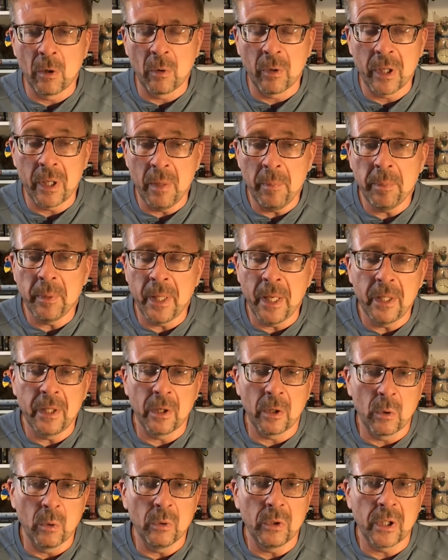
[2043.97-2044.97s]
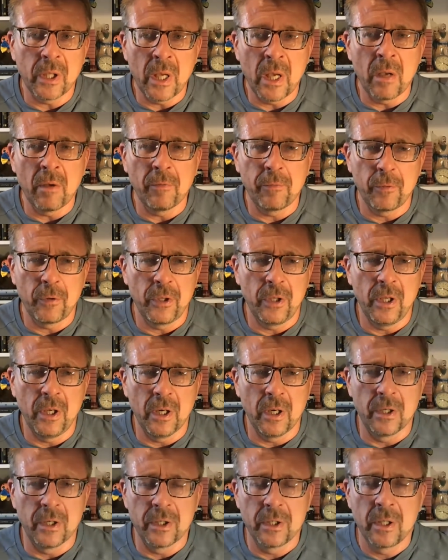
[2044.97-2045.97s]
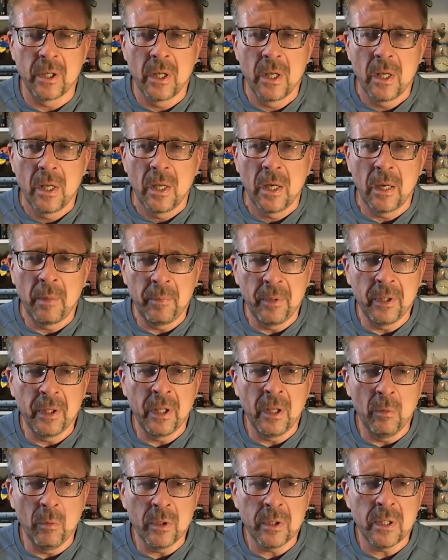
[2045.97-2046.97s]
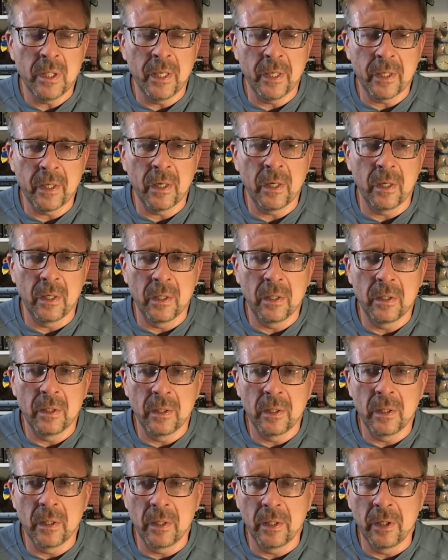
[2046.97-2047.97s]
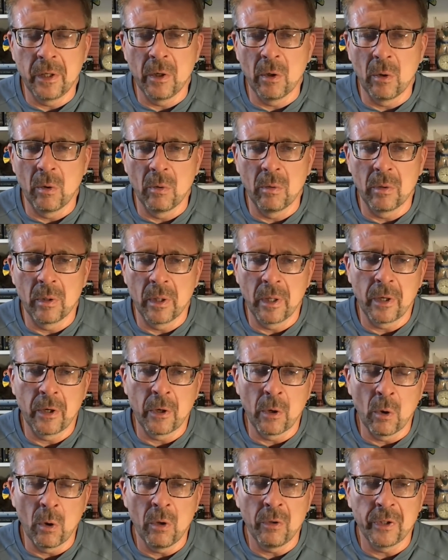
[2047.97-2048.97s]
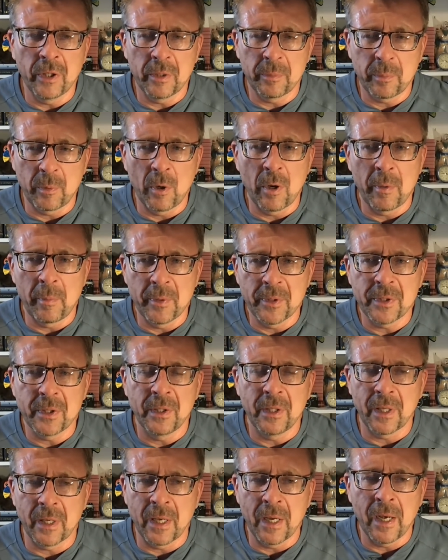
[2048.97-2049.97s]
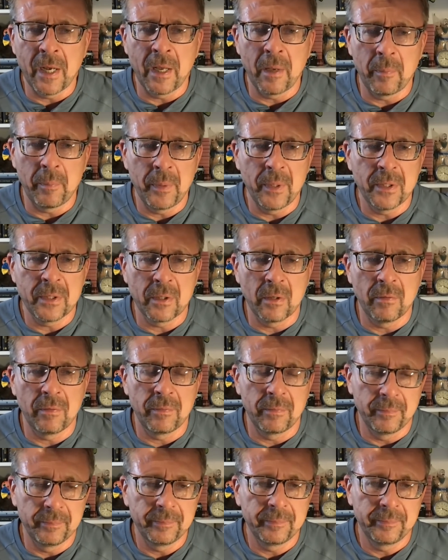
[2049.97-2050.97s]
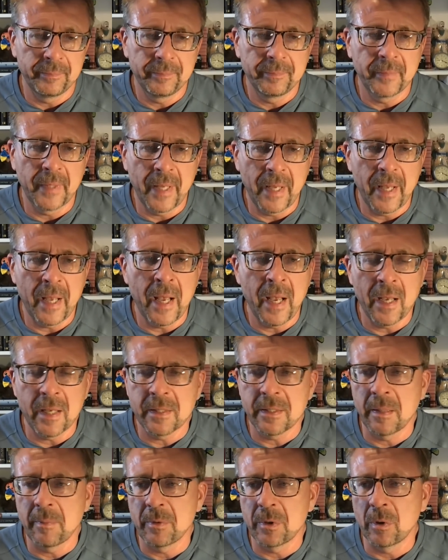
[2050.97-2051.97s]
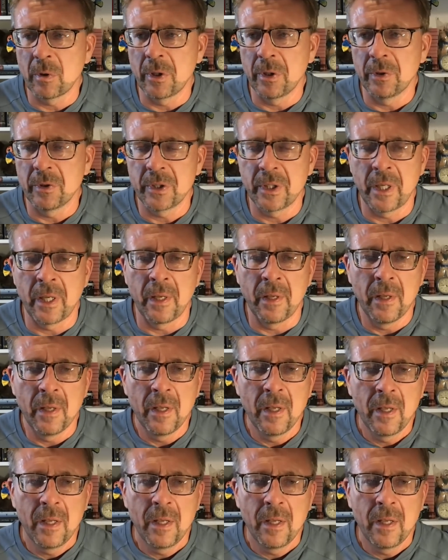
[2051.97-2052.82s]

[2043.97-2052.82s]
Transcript: He played a good game for years. I mean, he was like a, girl that's promising a guy a piece of ass, I'm sorry to say,